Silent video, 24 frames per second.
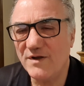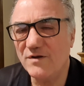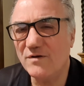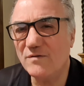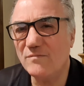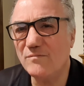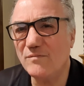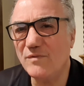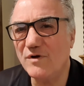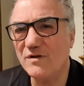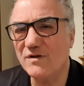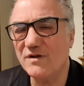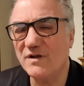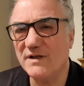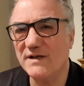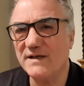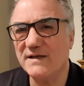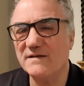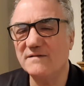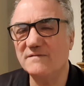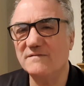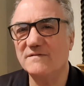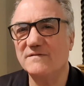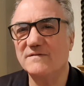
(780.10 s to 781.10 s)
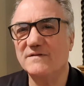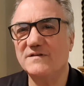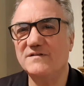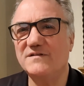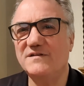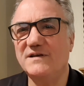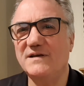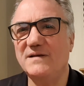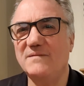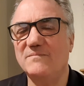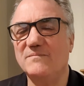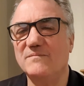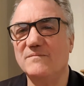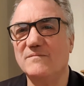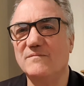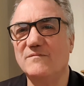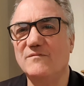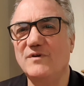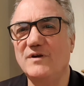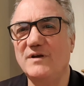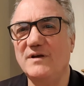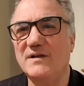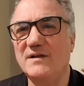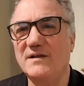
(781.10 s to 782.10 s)
you're modeling, the tip
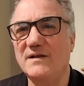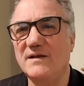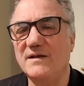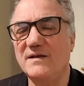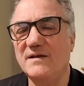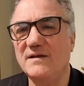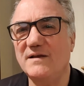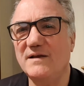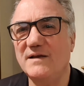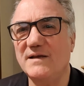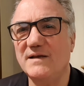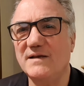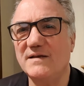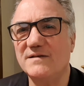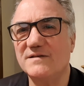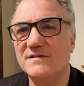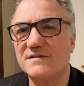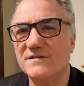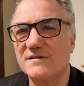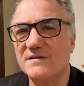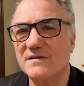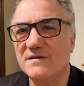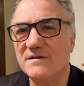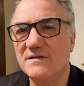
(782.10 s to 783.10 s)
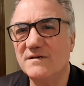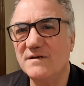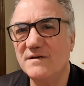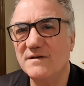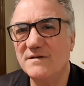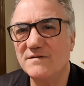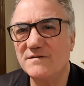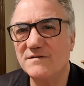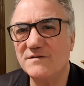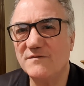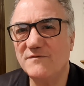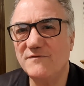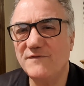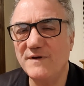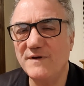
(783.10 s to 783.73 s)
really is to